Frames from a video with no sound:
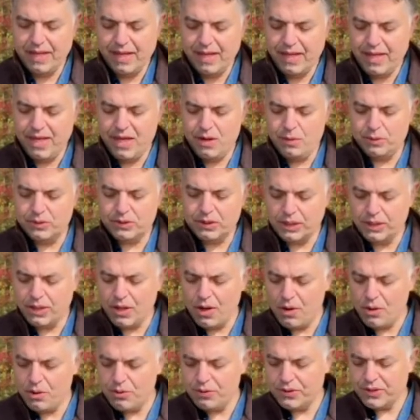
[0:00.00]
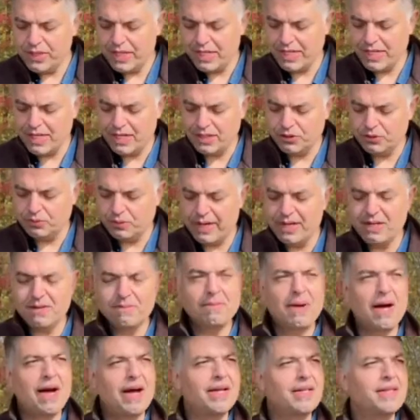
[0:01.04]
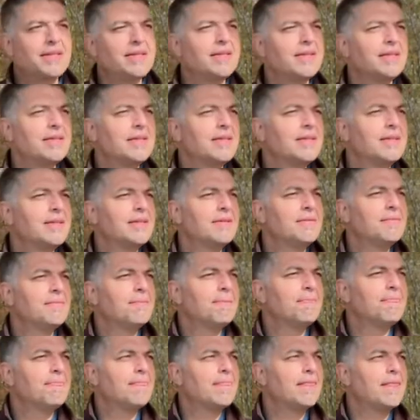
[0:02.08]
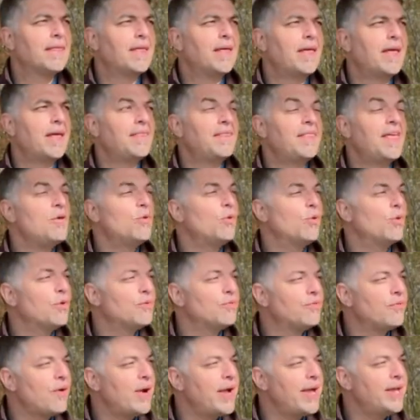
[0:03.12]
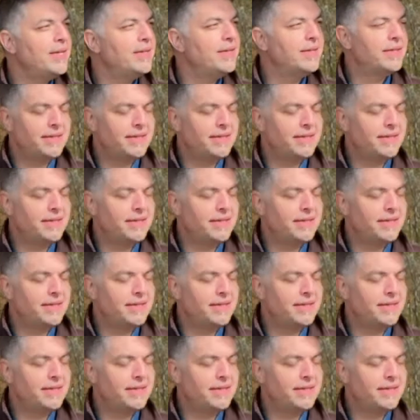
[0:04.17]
He was clothed and in his right mind, and they were afraid.